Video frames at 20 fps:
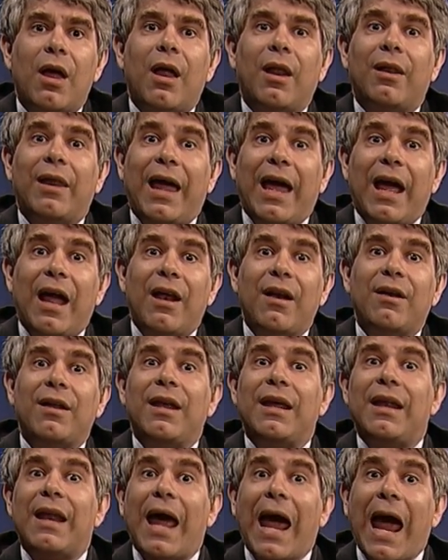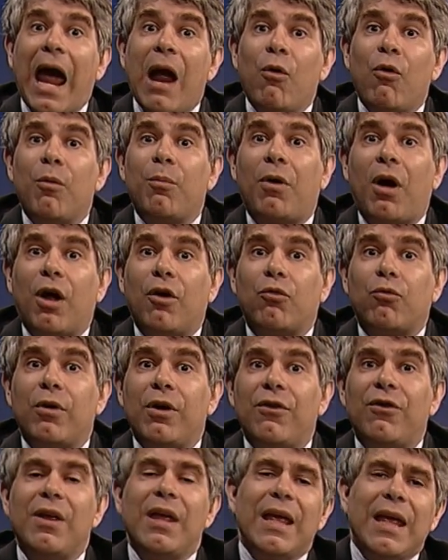land in Arab
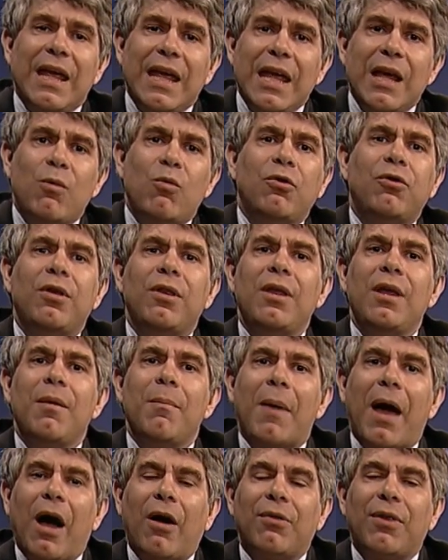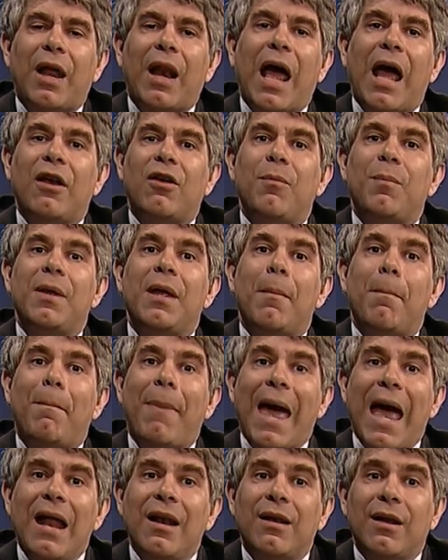countries equal to the amount that had to be
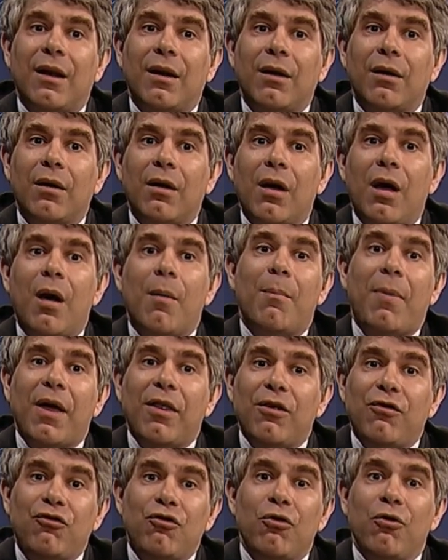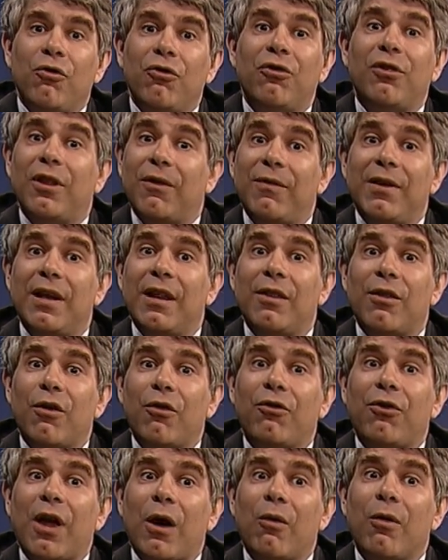abandoned by the Jews living in
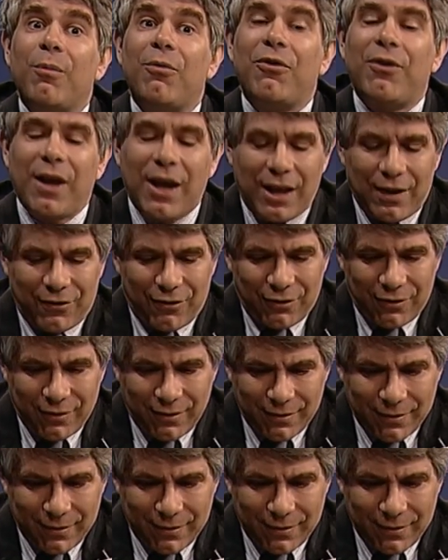those Arab states.